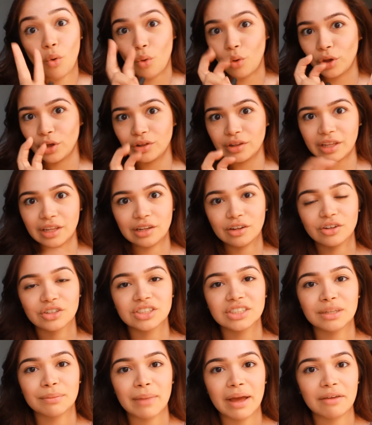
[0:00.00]
oily
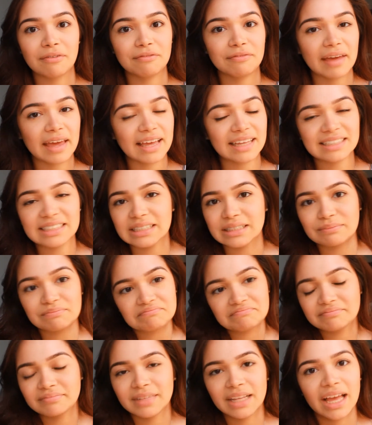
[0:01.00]
looks to my face,
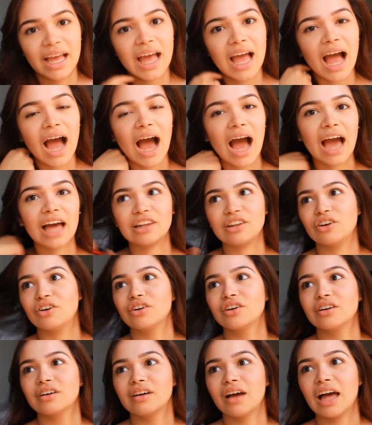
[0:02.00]
I
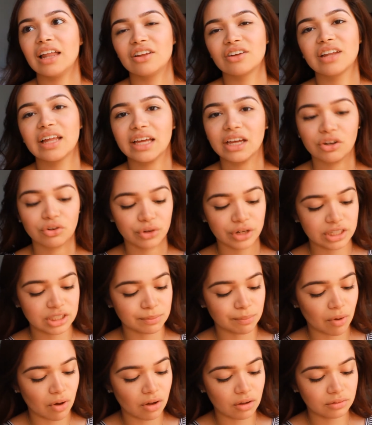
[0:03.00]
look like a
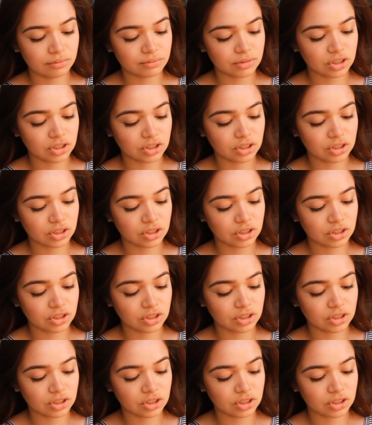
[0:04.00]
grease ball.